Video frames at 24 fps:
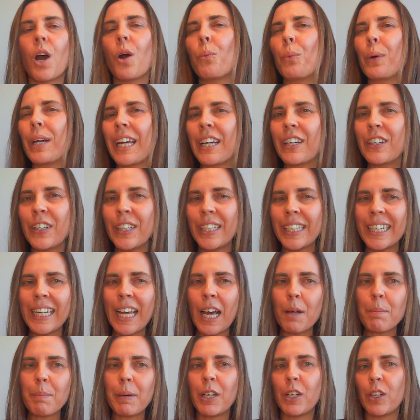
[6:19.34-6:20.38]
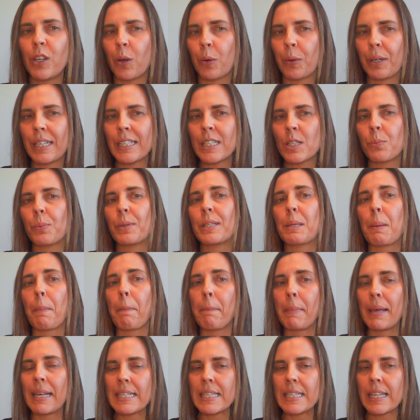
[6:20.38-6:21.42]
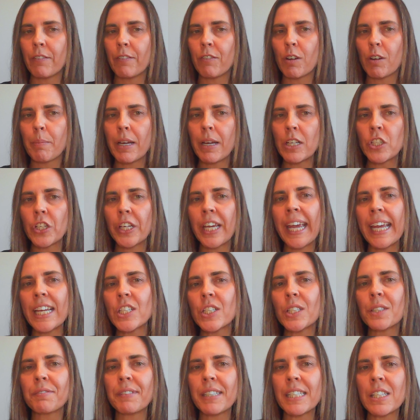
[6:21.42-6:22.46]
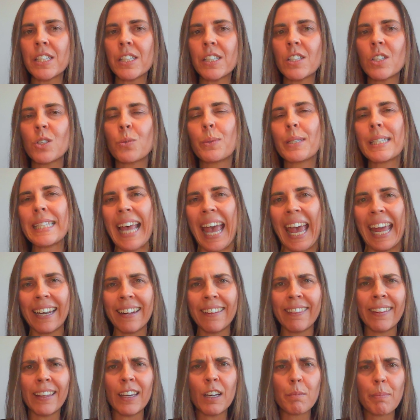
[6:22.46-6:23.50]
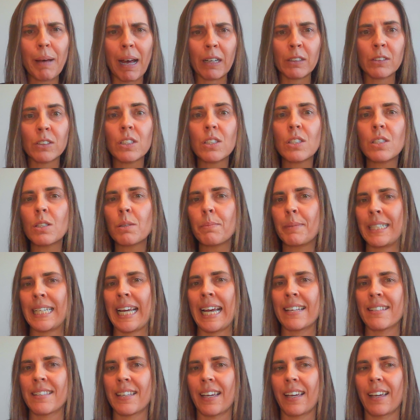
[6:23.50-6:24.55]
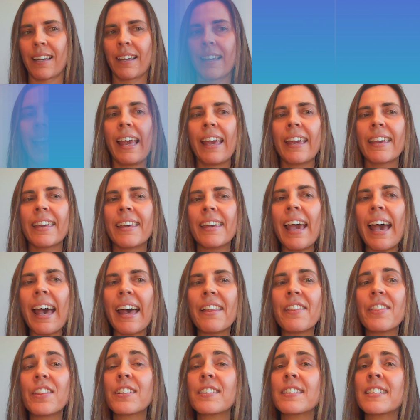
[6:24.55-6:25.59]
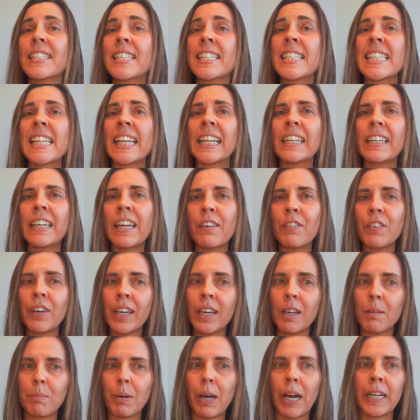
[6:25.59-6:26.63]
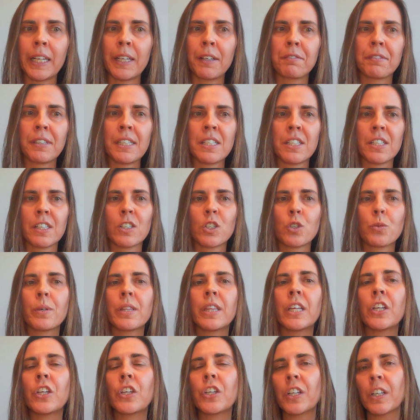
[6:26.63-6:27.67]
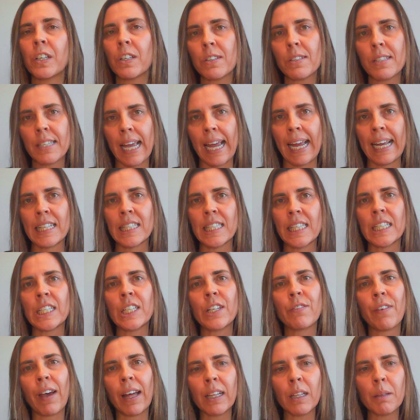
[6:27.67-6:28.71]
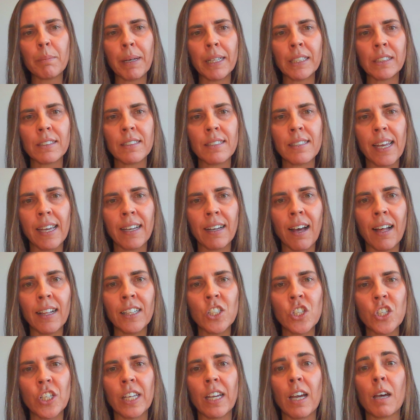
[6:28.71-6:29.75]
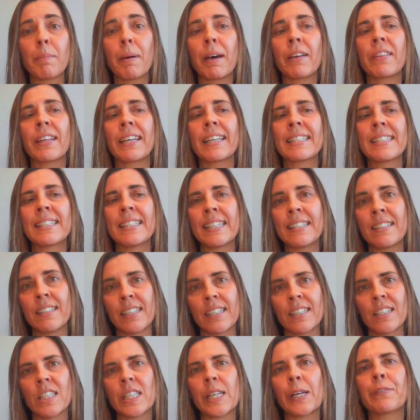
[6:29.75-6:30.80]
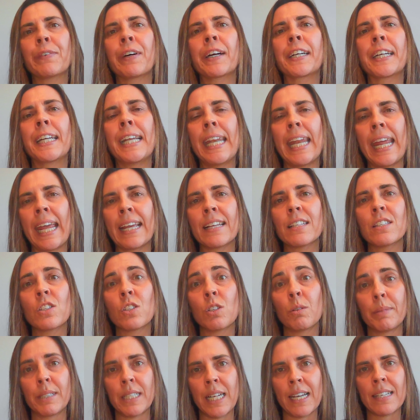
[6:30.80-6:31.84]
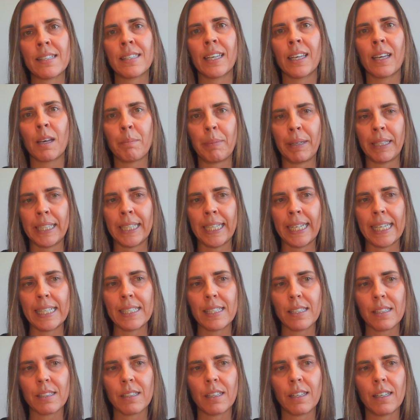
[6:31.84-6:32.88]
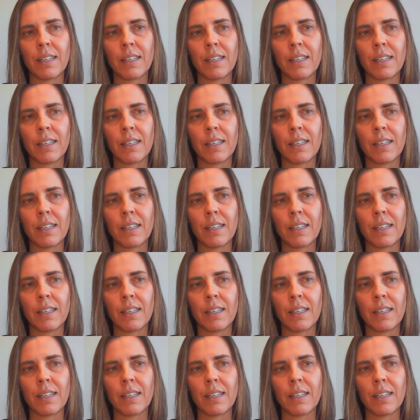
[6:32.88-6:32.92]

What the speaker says: What I couldn't help but notice was missing from educational research was anything about subitizing. Yet, there is a significant body of research within neuroscience and developmental psychology about the existence of our innate subitizing abilities.